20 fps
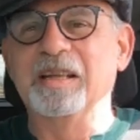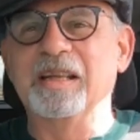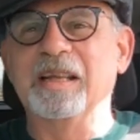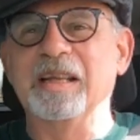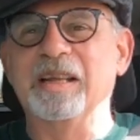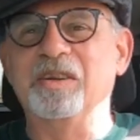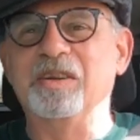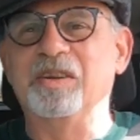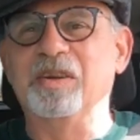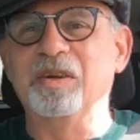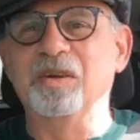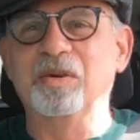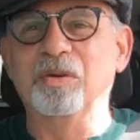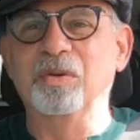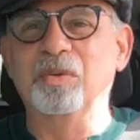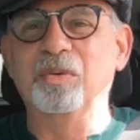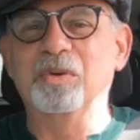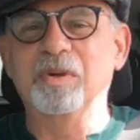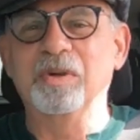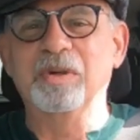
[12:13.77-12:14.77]

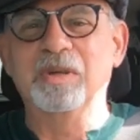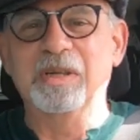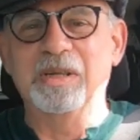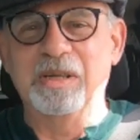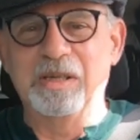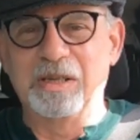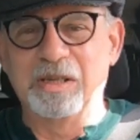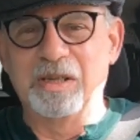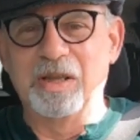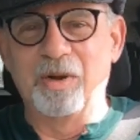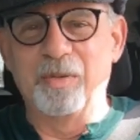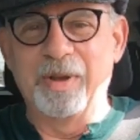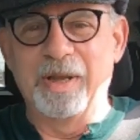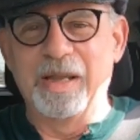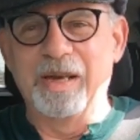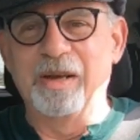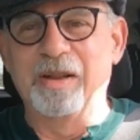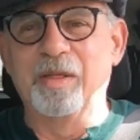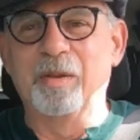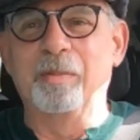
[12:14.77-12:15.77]
into going
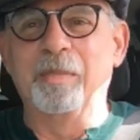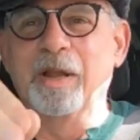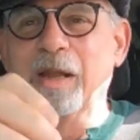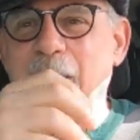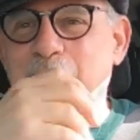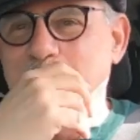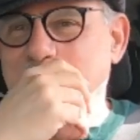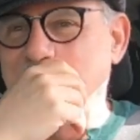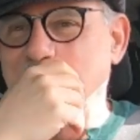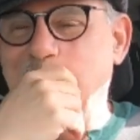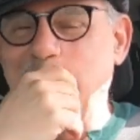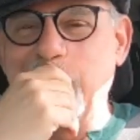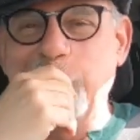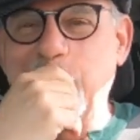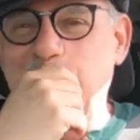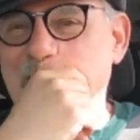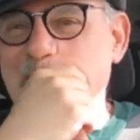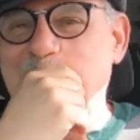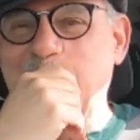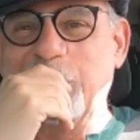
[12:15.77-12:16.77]
into the military
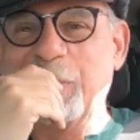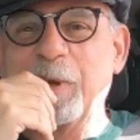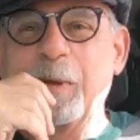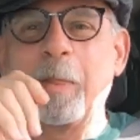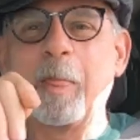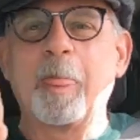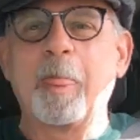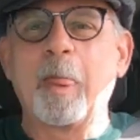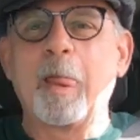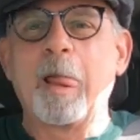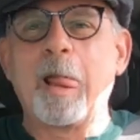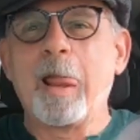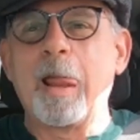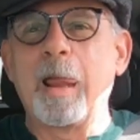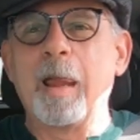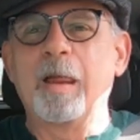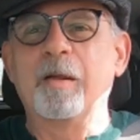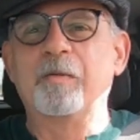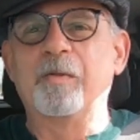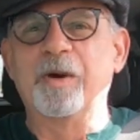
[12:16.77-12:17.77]
when you
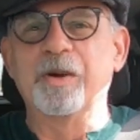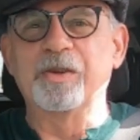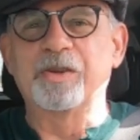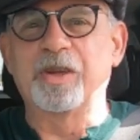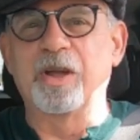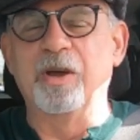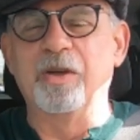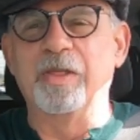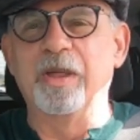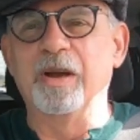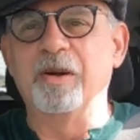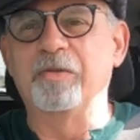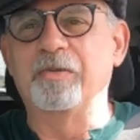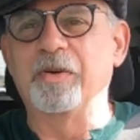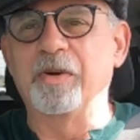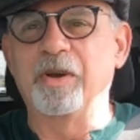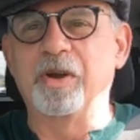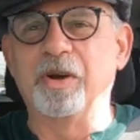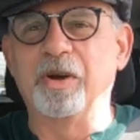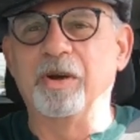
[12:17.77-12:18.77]
first go there
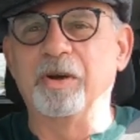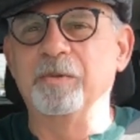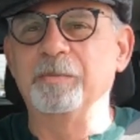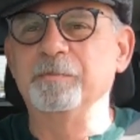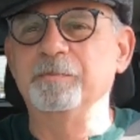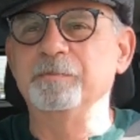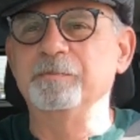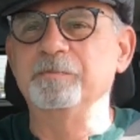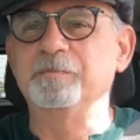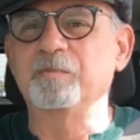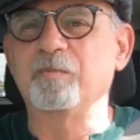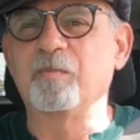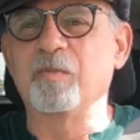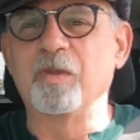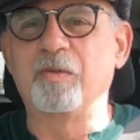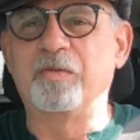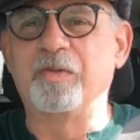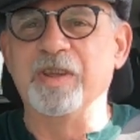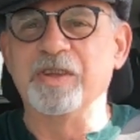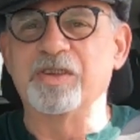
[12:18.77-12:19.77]
for your
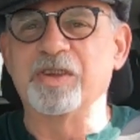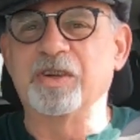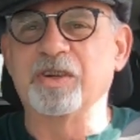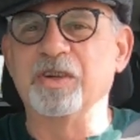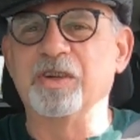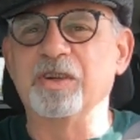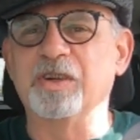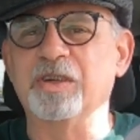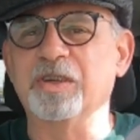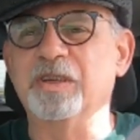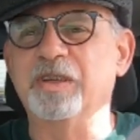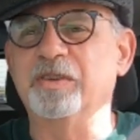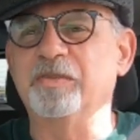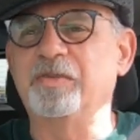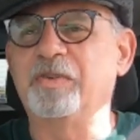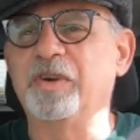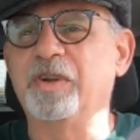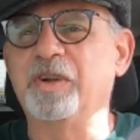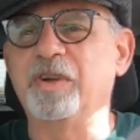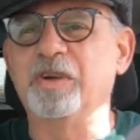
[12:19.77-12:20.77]
physical and
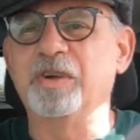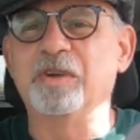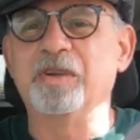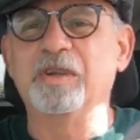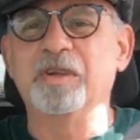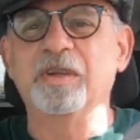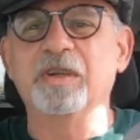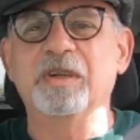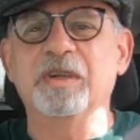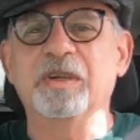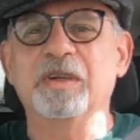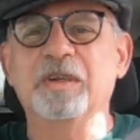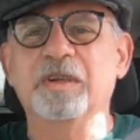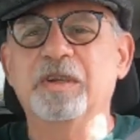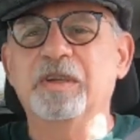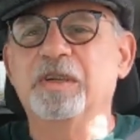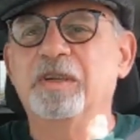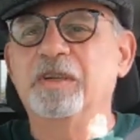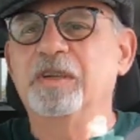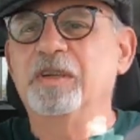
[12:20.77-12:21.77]
for your
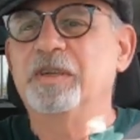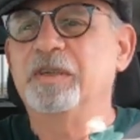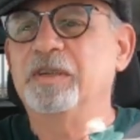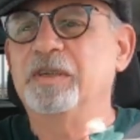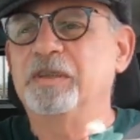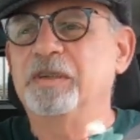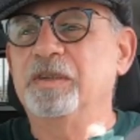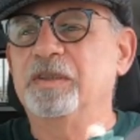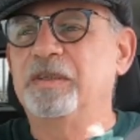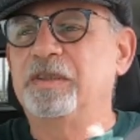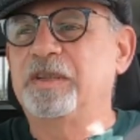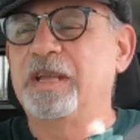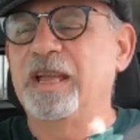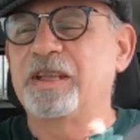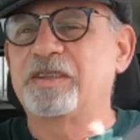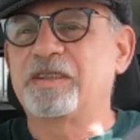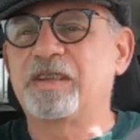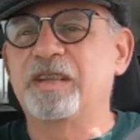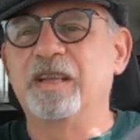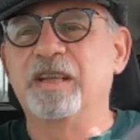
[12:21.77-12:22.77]

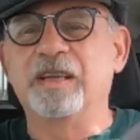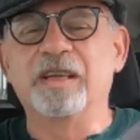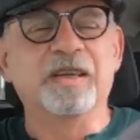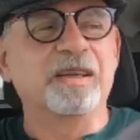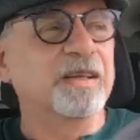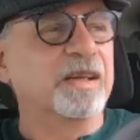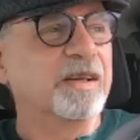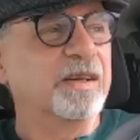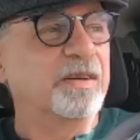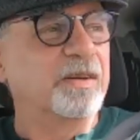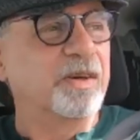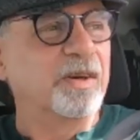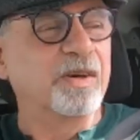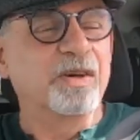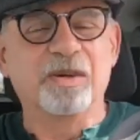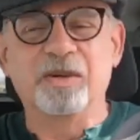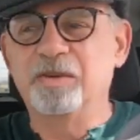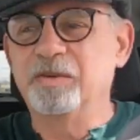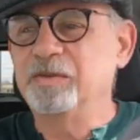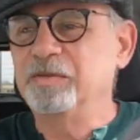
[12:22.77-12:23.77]
testing and
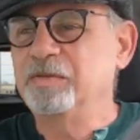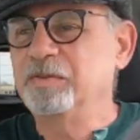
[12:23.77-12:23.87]
your